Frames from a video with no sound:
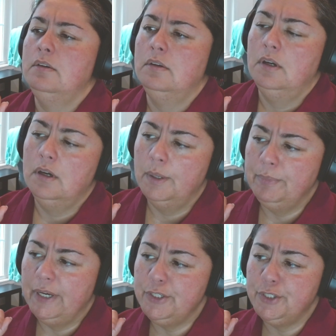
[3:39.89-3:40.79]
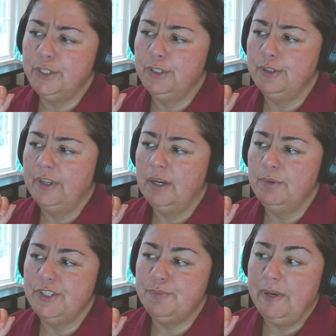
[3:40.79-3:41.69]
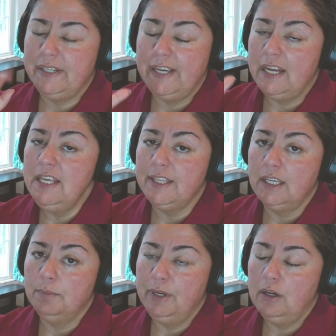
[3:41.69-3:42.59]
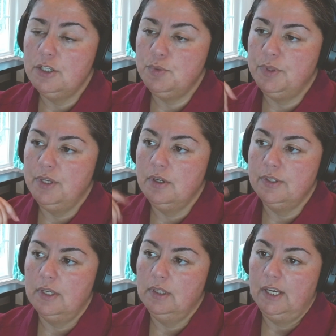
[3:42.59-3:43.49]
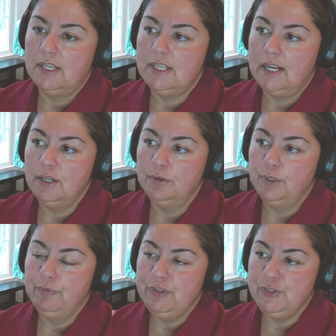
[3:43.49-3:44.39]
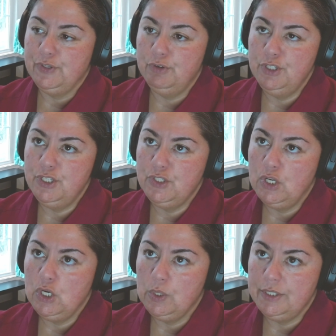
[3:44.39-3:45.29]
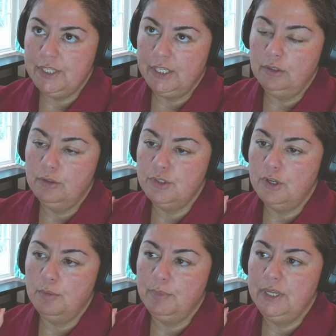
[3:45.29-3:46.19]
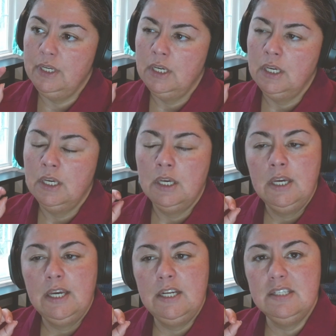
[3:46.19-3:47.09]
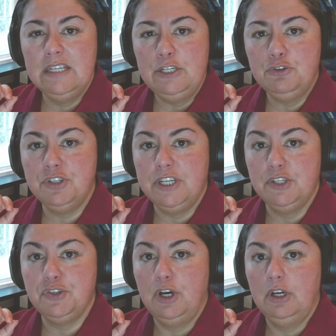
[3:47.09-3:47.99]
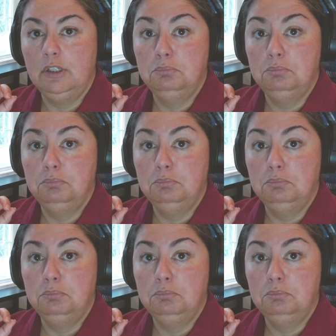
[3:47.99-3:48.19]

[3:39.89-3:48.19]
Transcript: I'm not sure that I was expecting anything, to be honest with you, because like I said, I don't know if this is a Christian song or a secular song, but it is an interesting song.